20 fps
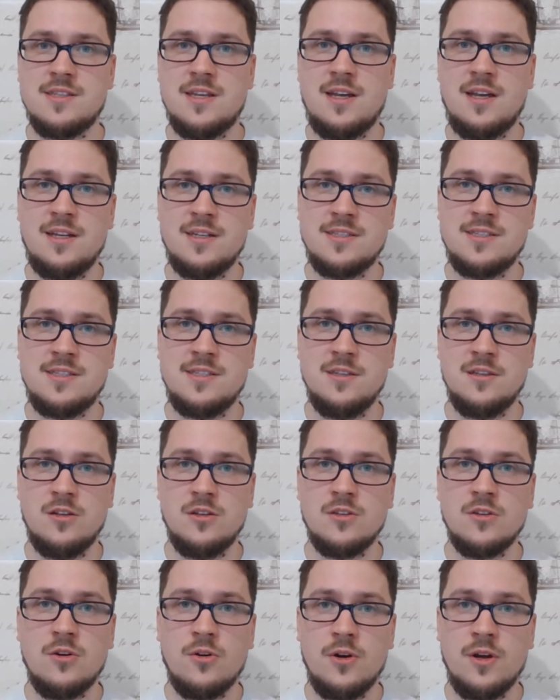are still
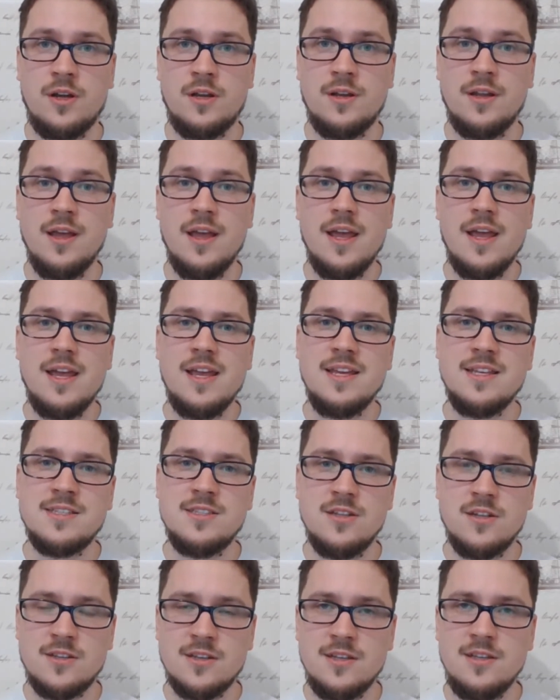ongoing is
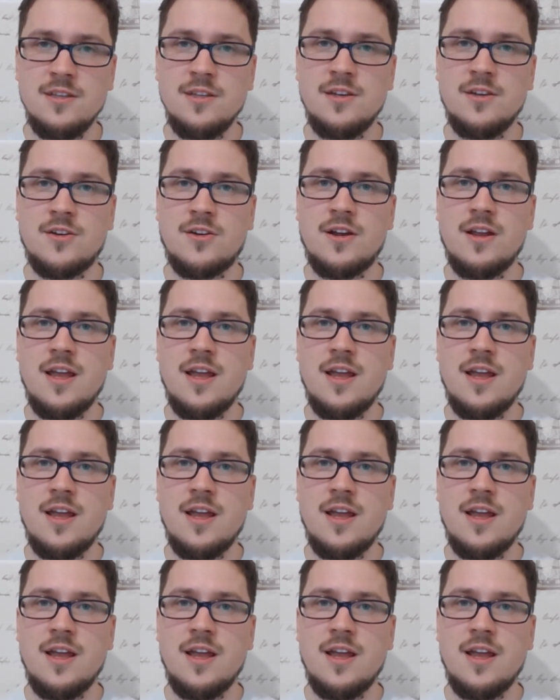not clear,